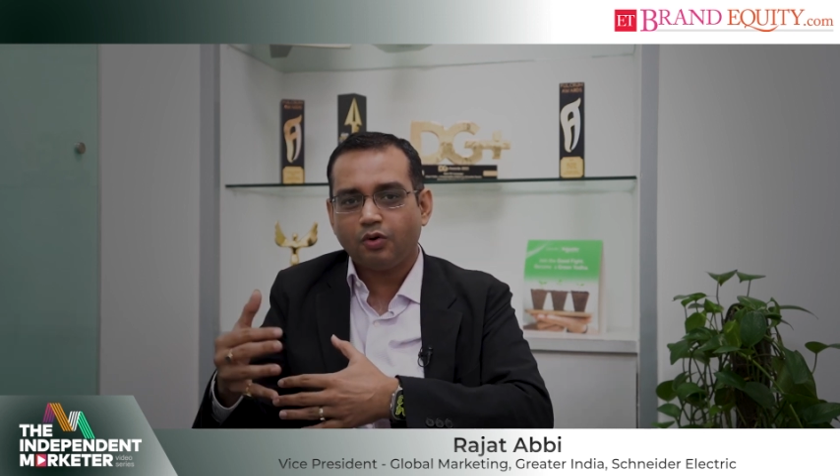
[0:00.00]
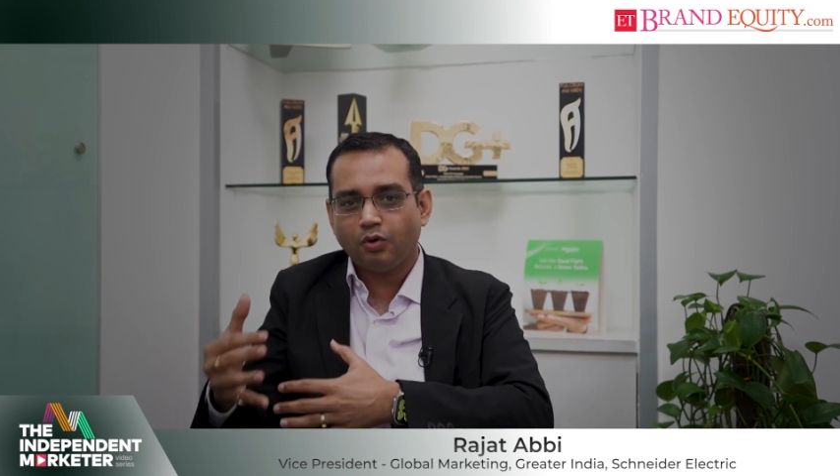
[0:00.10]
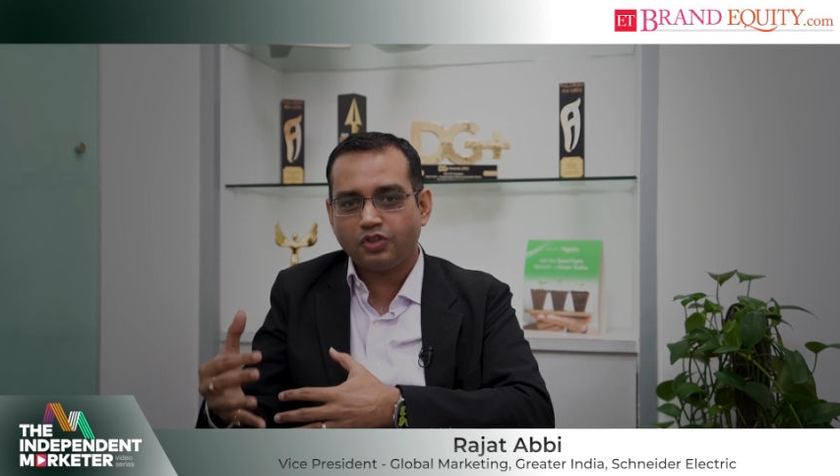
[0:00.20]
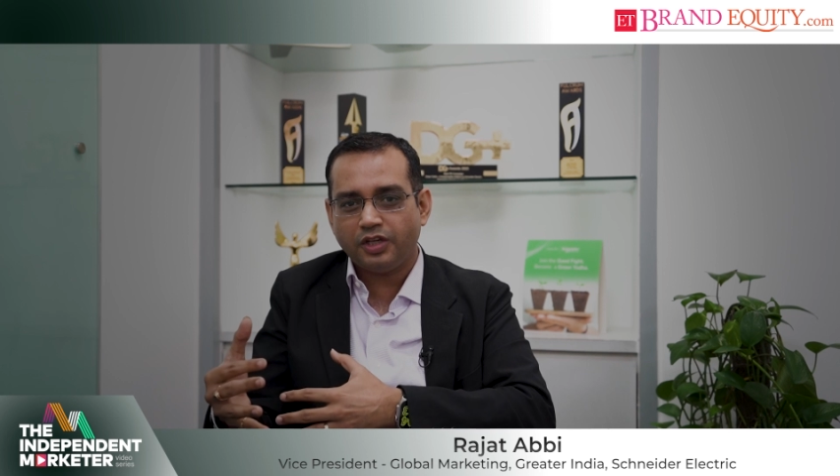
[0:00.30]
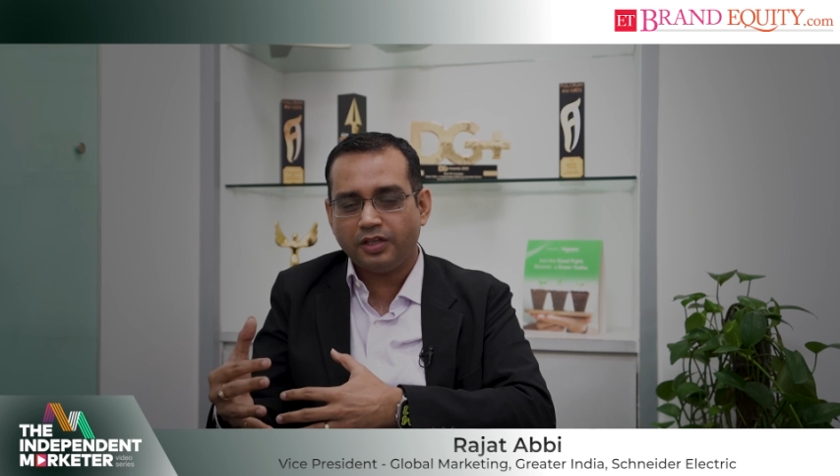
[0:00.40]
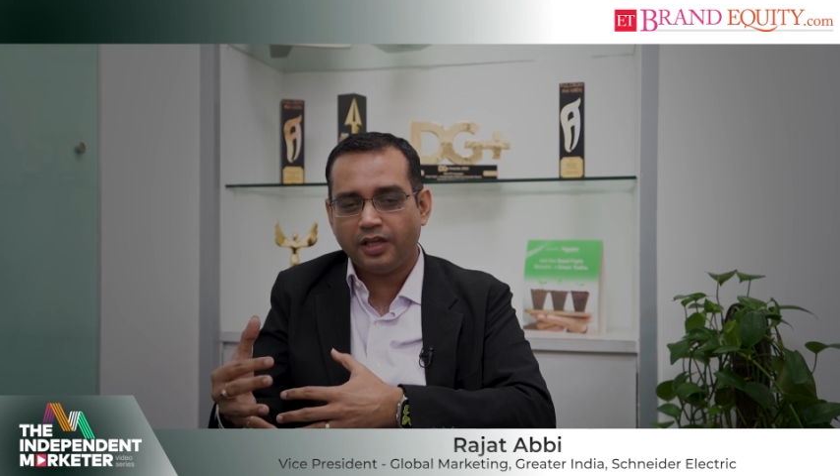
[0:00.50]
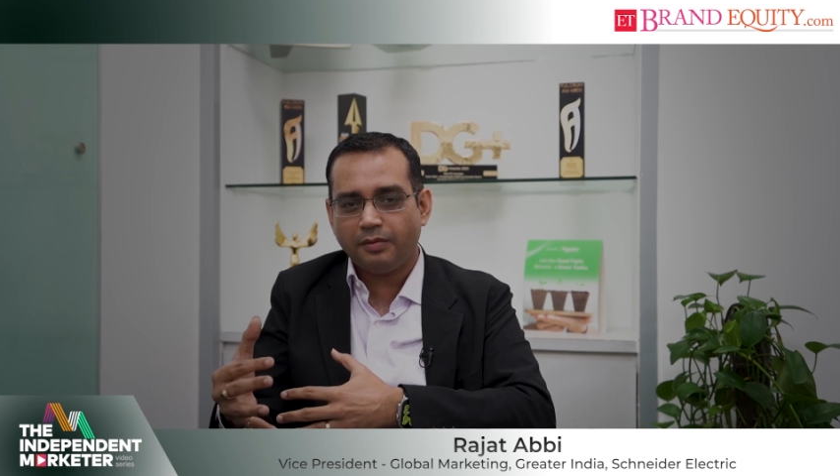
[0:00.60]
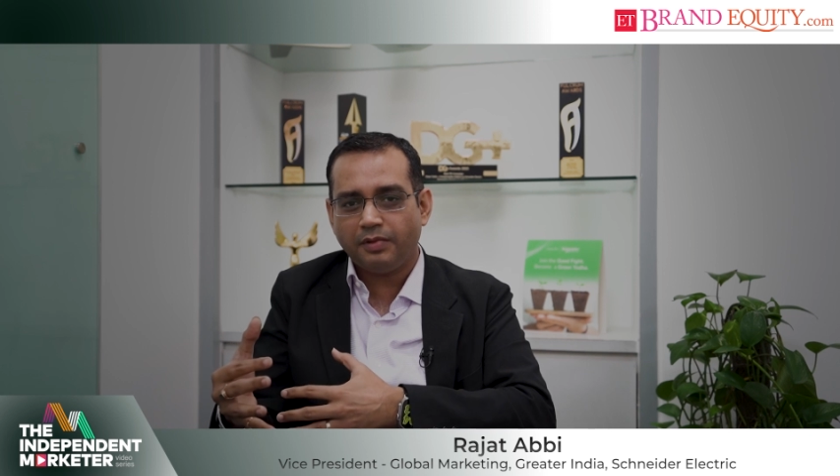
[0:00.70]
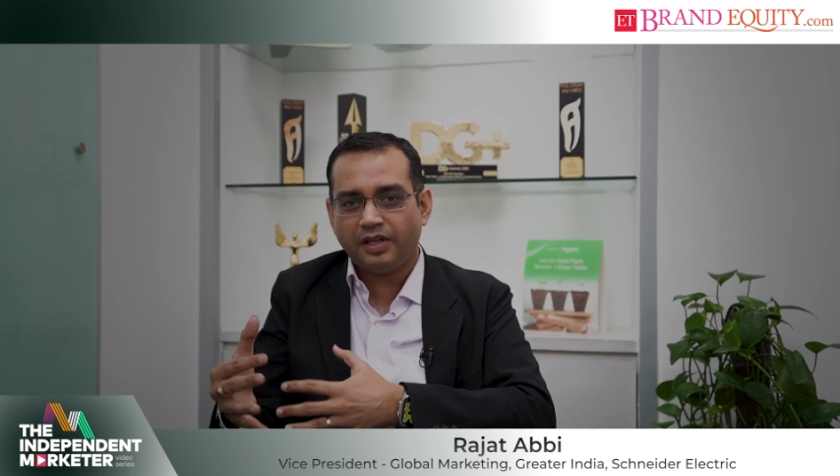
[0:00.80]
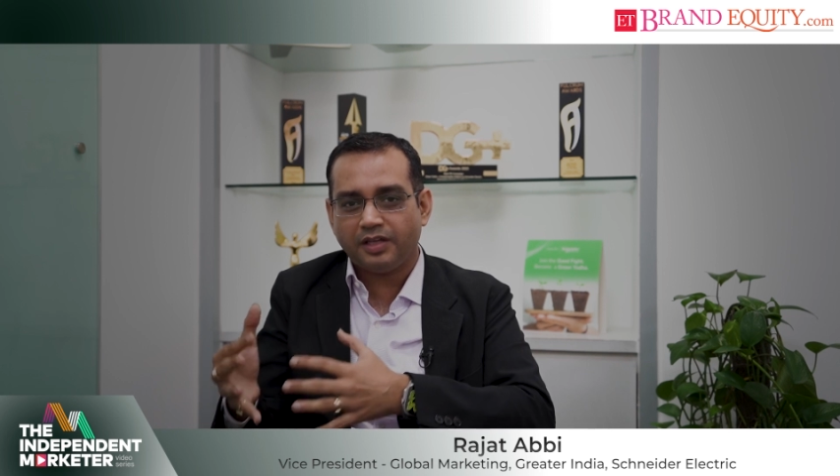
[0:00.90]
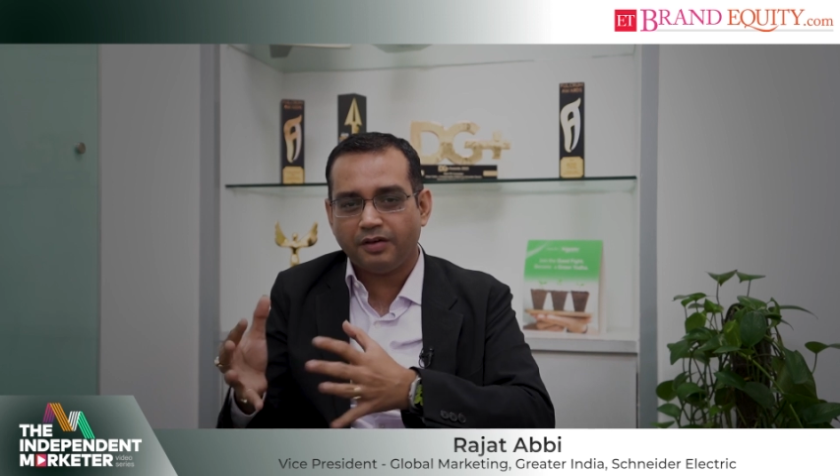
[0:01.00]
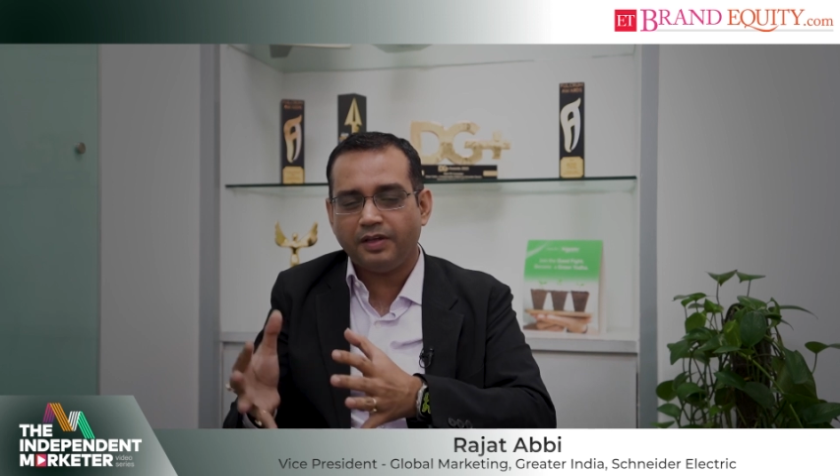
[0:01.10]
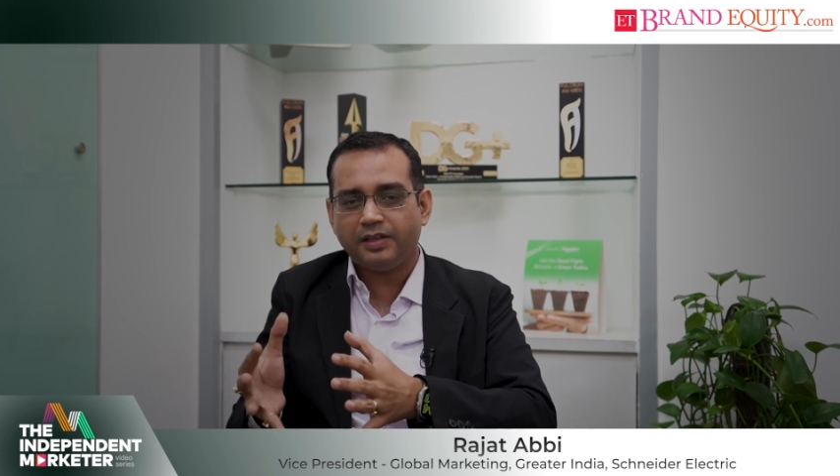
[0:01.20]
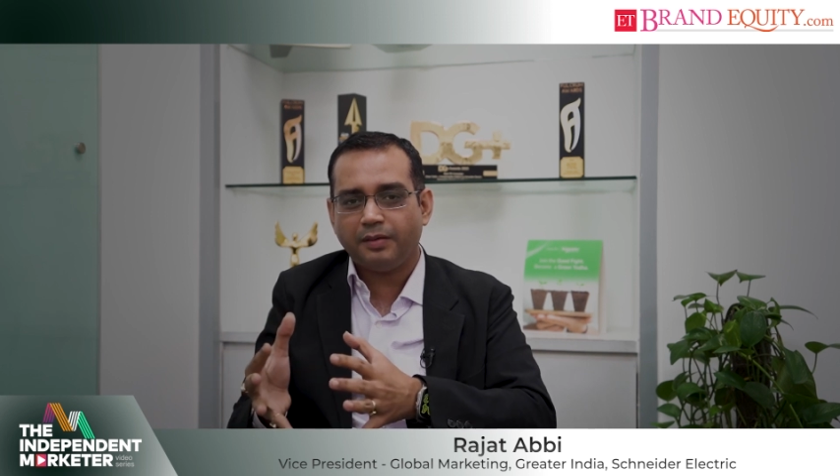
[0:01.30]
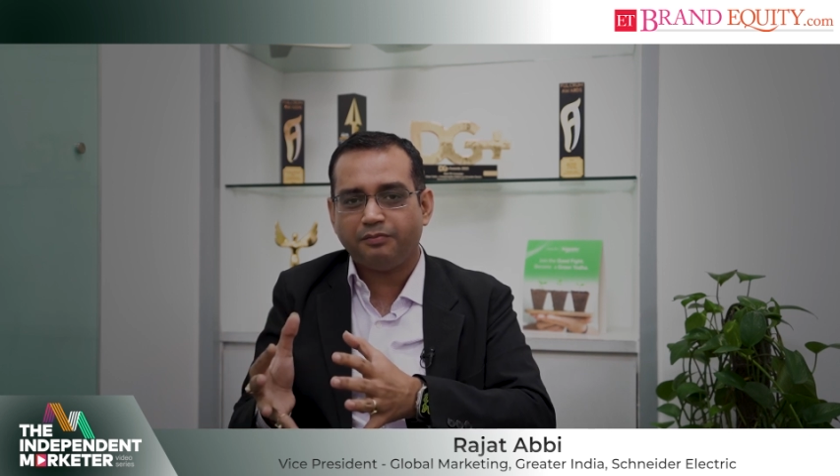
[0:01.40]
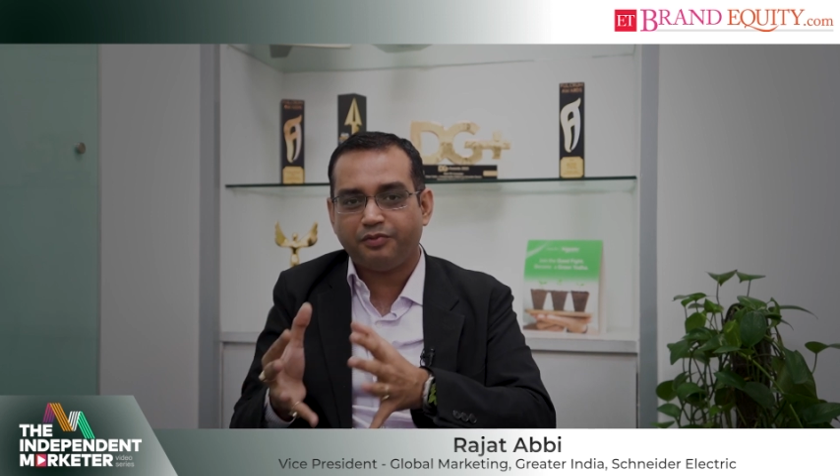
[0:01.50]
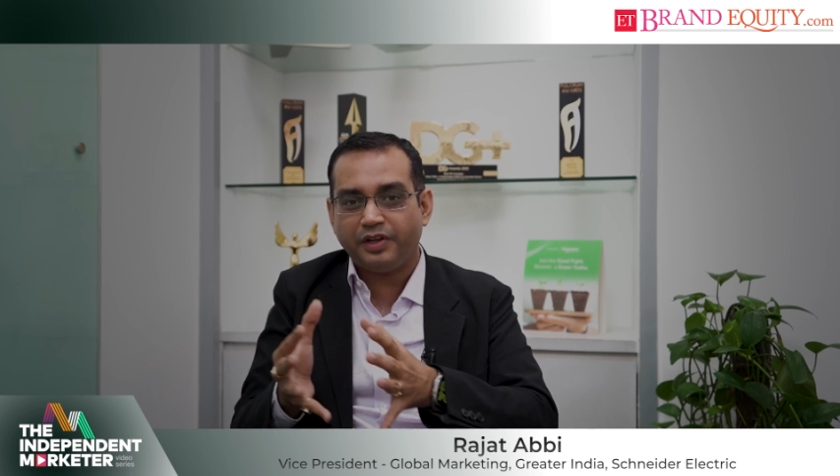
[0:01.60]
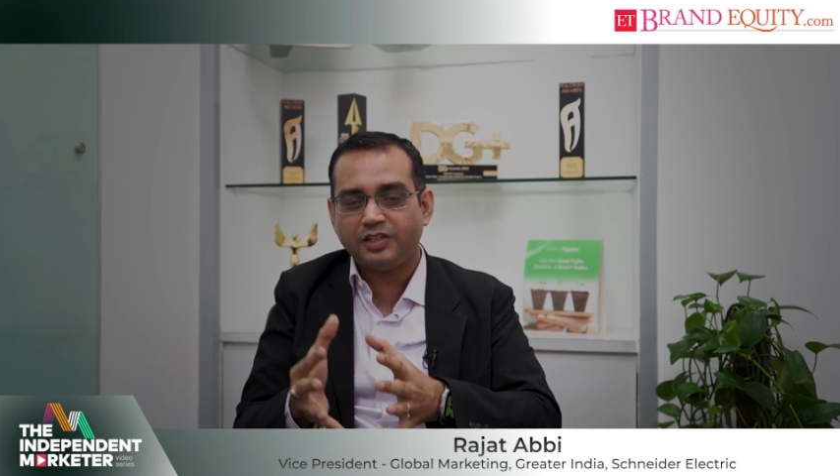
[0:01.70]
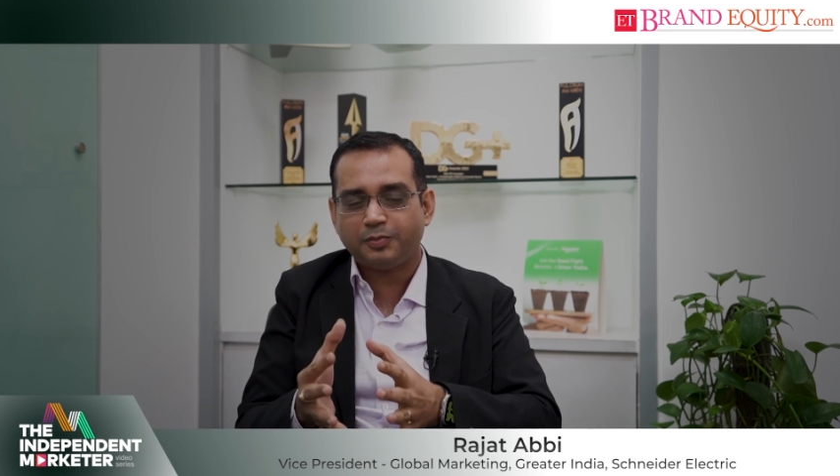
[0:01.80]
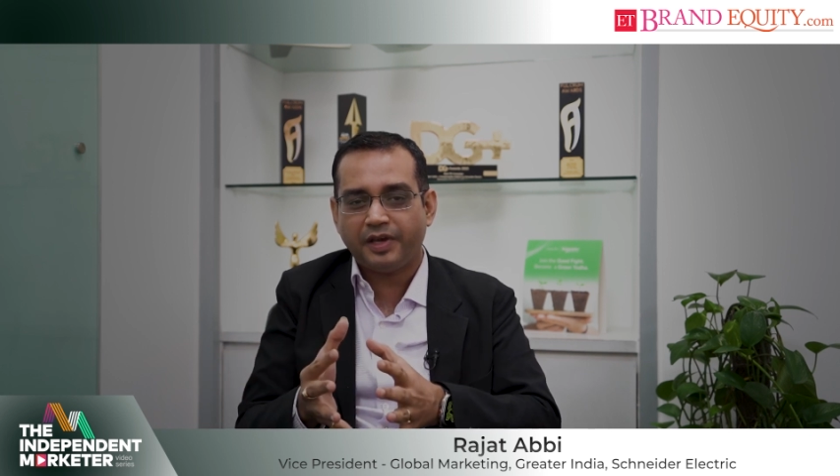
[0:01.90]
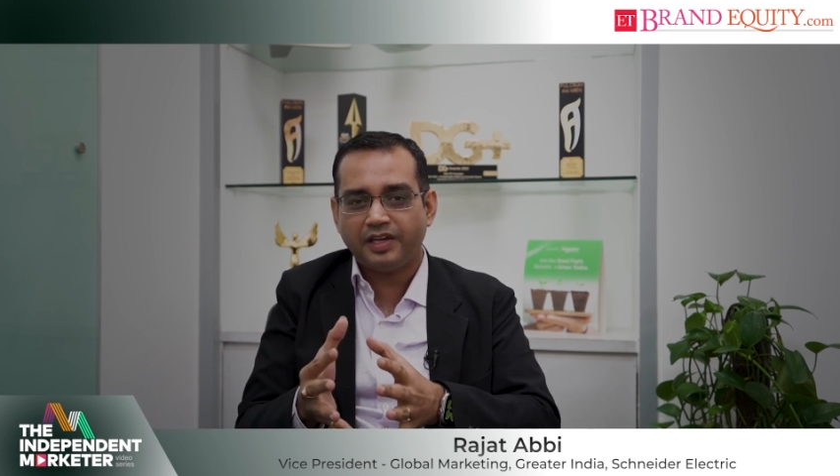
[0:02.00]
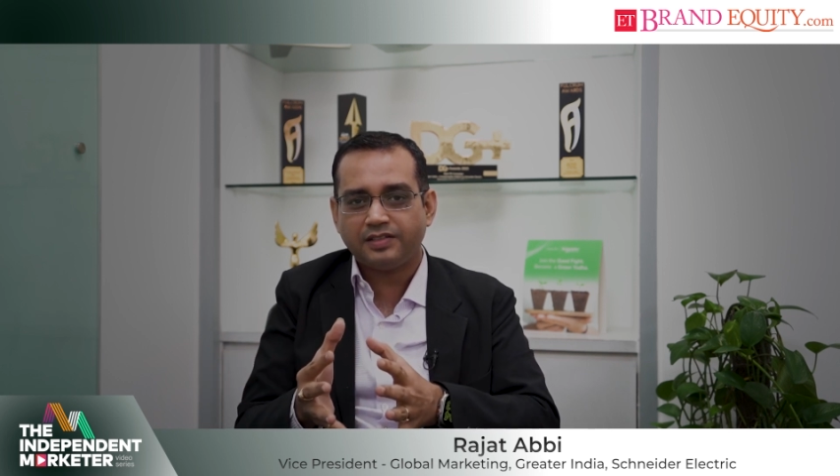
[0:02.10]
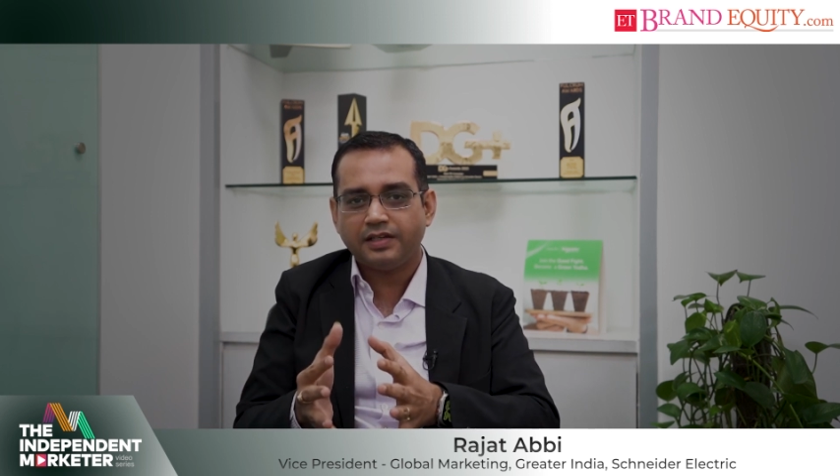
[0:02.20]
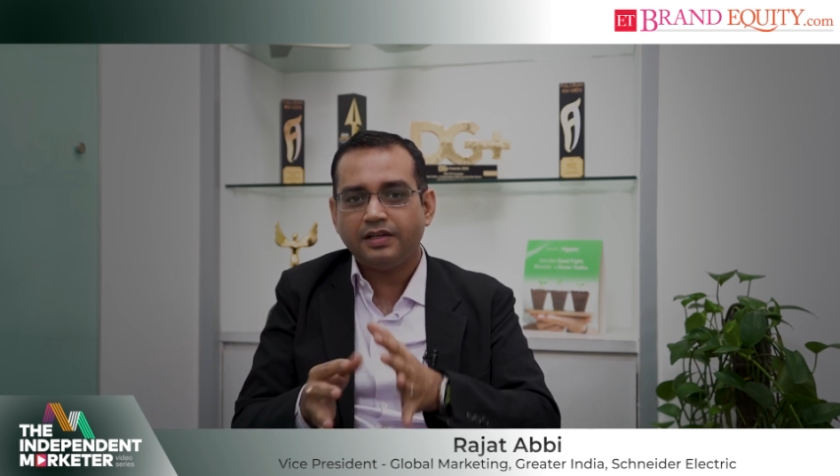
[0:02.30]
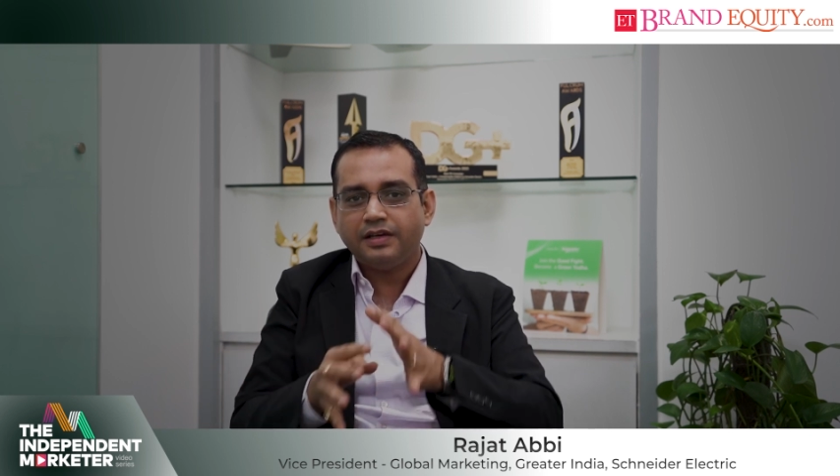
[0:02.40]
coaching them and giving them free space